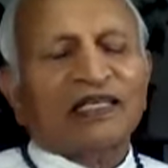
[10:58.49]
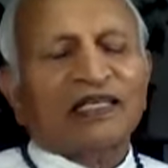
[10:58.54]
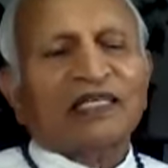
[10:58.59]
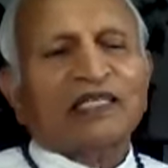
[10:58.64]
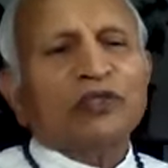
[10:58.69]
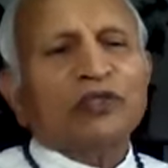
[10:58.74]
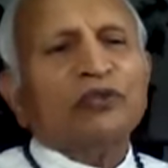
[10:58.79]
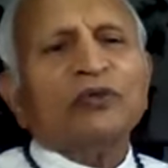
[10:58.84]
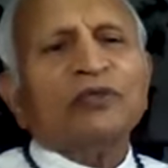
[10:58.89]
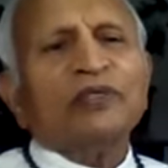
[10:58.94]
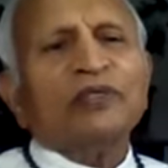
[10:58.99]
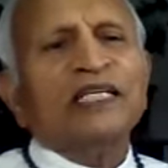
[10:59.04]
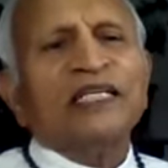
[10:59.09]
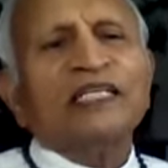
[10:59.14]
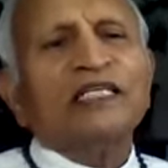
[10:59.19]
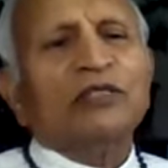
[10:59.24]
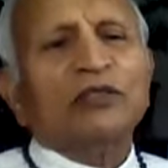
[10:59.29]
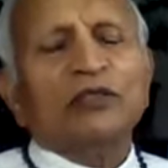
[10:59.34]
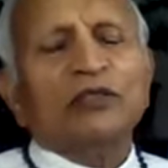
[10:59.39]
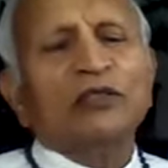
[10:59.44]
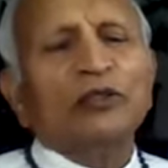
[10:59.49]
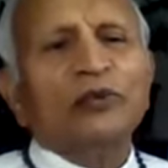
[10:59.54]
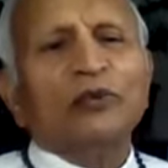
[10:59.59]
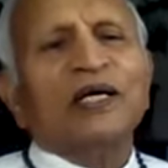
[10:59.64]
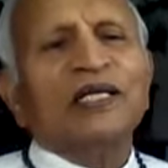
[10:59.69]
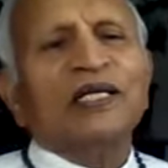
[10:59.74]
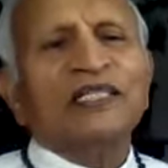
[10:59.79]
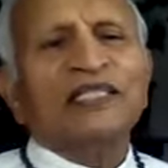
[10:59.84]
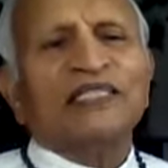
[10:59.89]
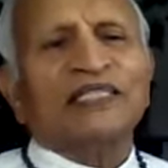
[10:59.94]
You don't need to do
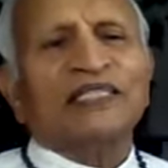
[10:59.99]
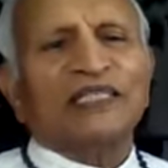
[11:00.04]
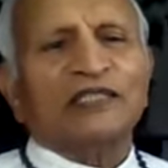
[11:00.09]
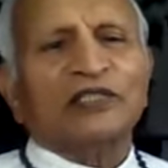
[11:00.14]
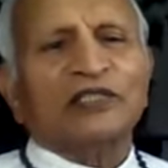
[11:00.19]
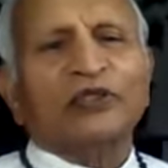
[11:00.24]
anything.